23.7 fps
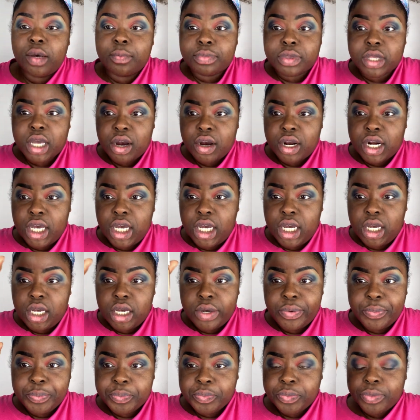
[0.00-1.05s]
30
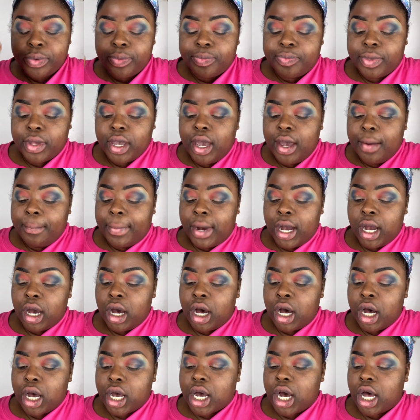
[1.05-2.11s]
by
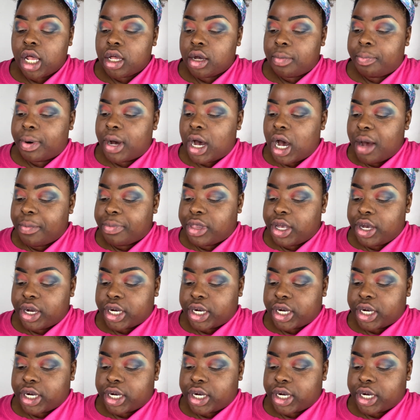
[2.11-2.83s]
ColourPop, their